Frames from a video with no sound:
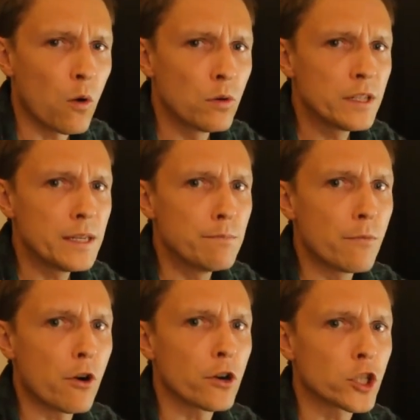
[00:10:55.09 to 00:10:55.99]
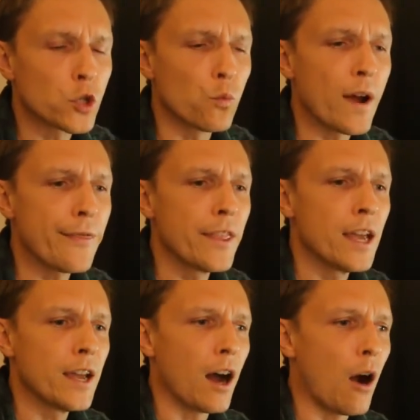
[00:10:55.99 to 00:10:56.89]
only emerge when
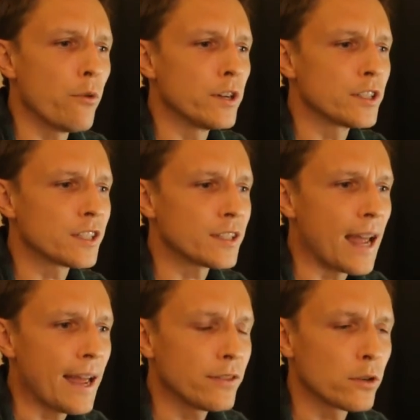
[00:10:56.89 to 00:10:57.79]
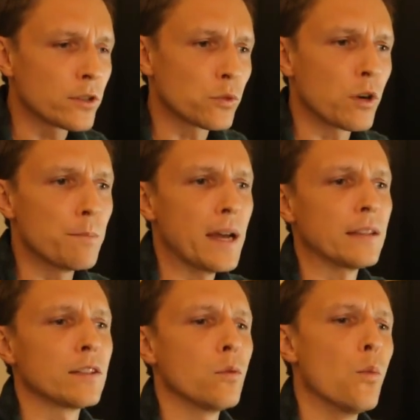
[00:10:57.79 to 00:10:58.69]
our standards were met,